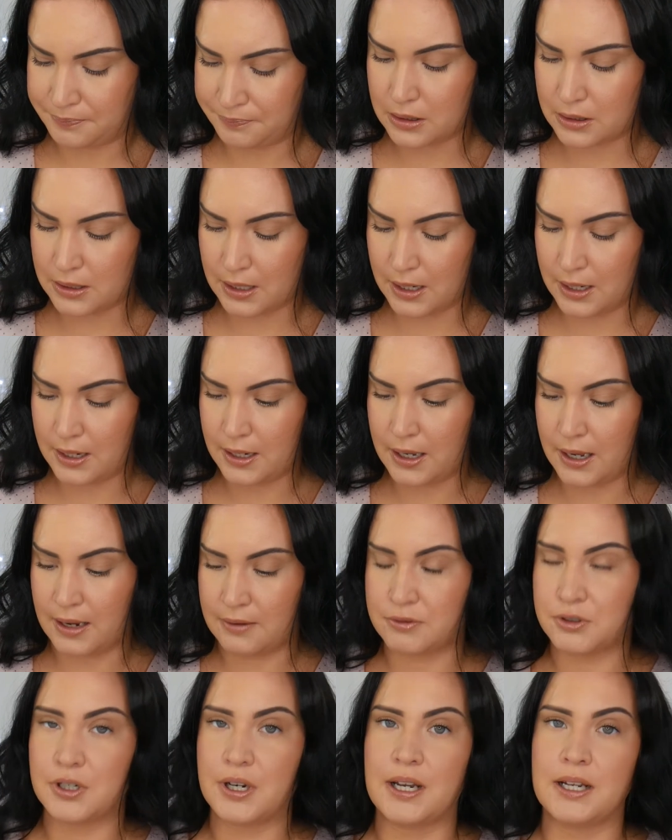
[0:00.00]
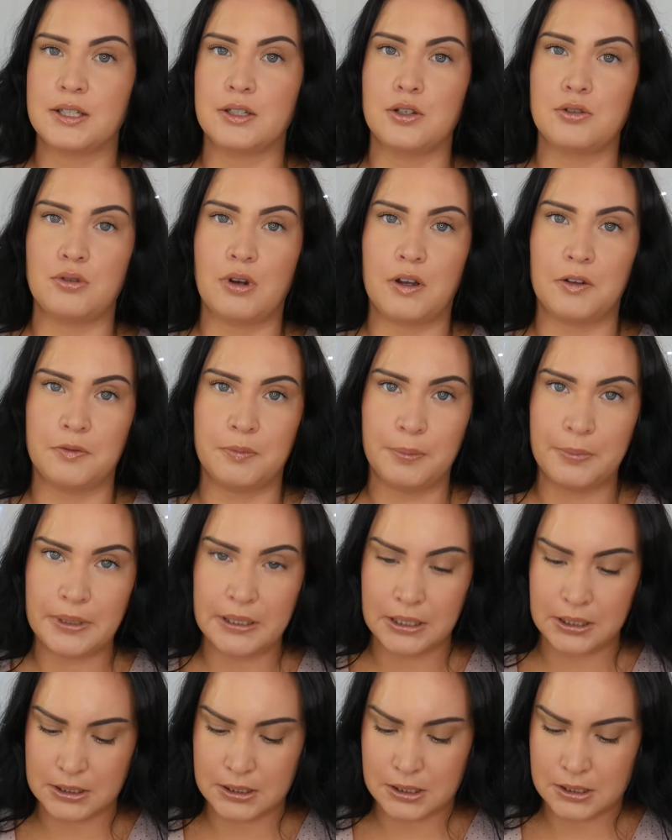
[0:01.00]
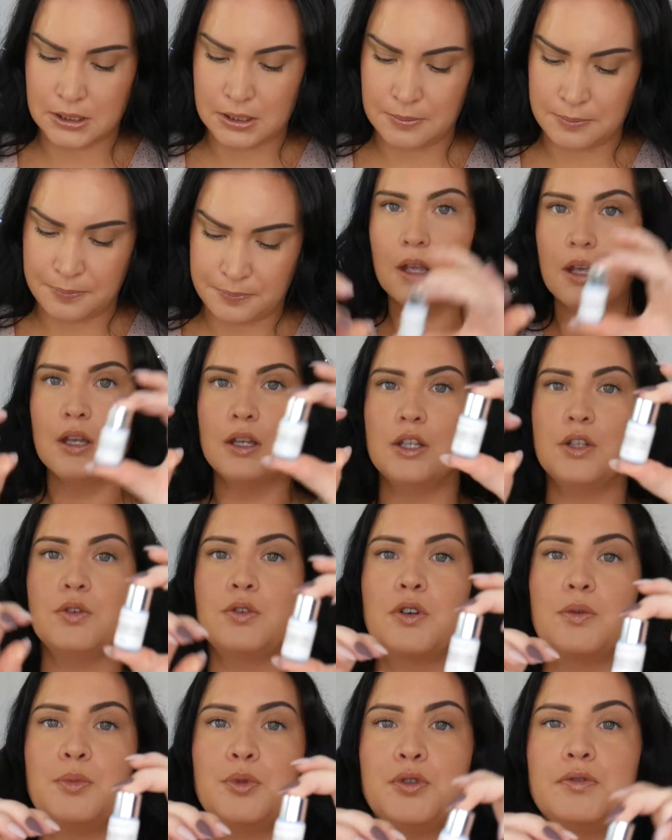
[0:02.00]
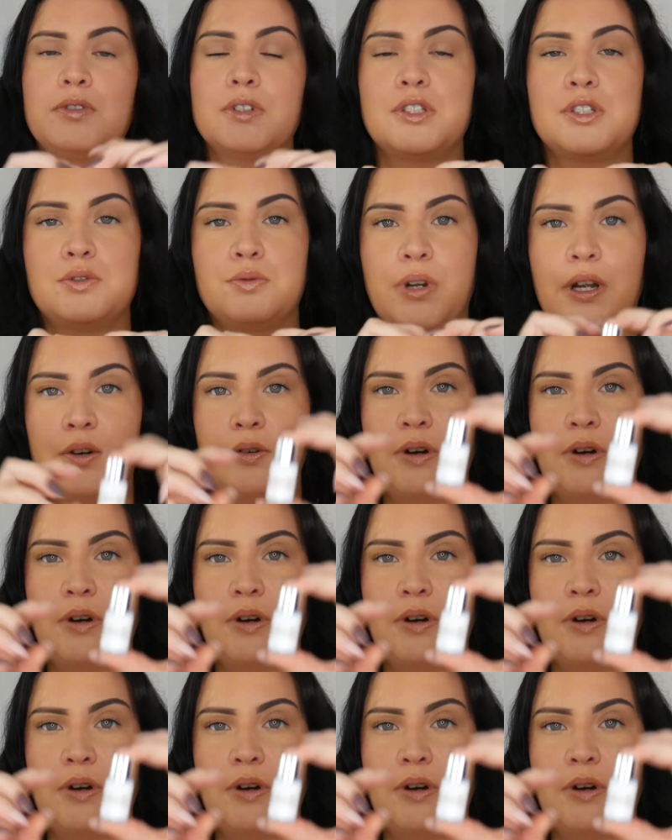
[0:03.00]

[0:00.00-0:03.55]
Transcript: Then after 8 to 12 minutes, you remove the saran